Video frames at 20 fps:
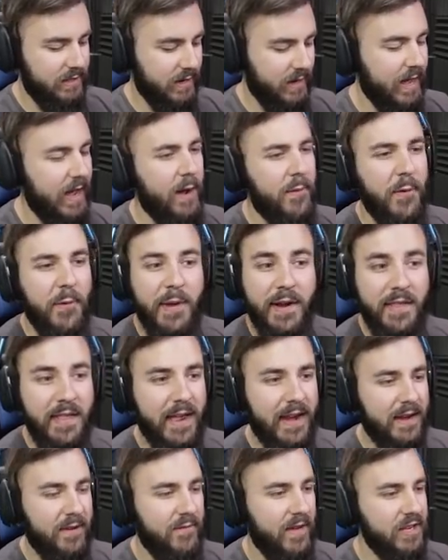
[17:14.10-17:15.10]
don't know how we went on
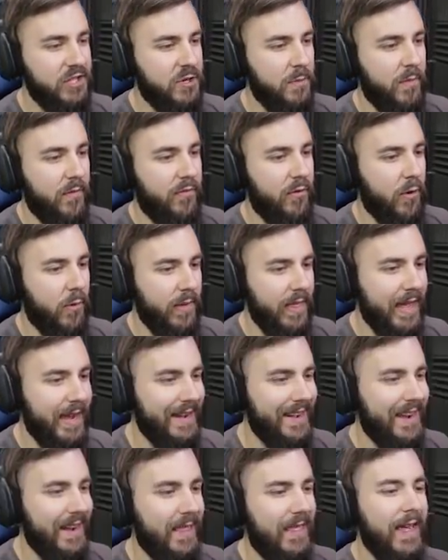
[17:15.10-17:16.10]
that adventure before
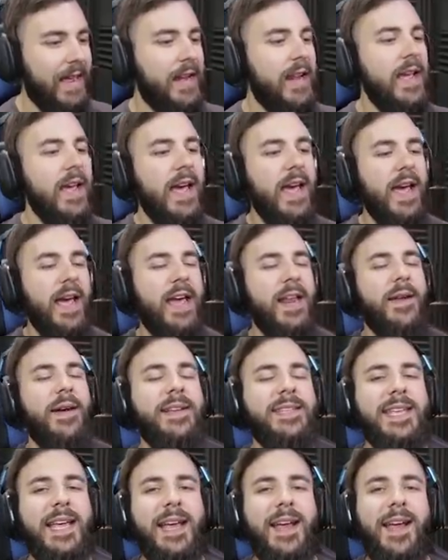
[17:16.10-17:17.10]
without none of that.
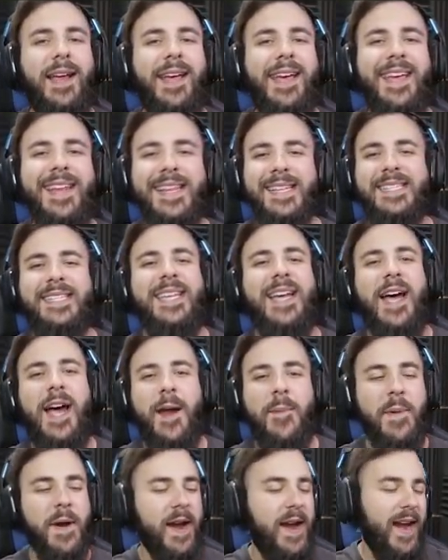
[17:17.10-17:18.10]
Anyways, it is
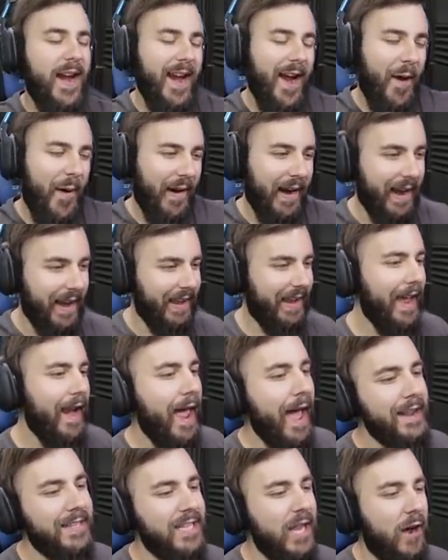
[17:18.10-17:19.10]
time we're gonna get
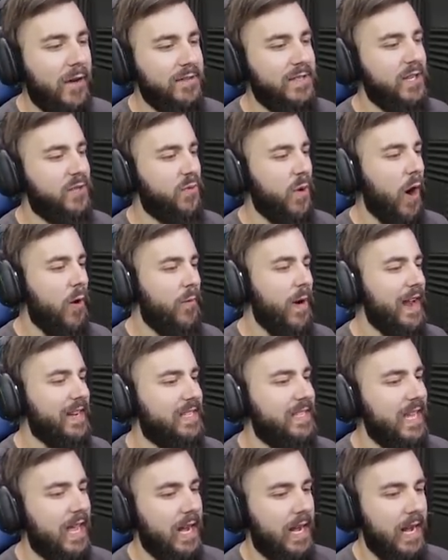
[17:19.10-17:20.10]
ourselves this roll rat
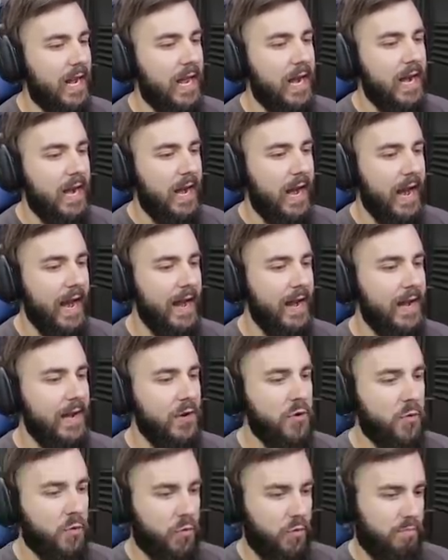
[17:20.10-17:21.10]
settle
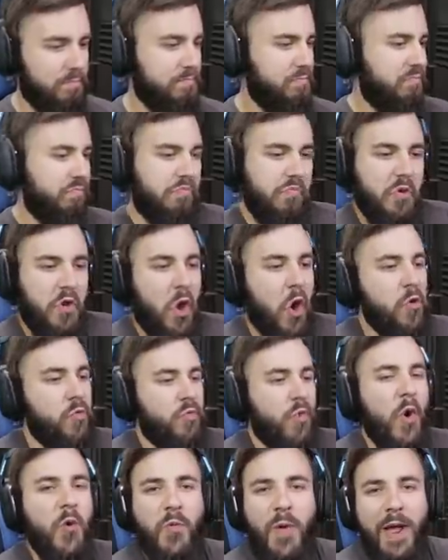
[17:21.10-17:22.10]
and go
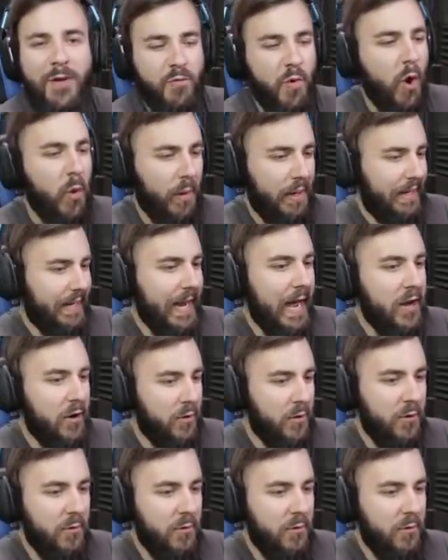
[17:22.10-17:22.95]
roll rat rolling. I don't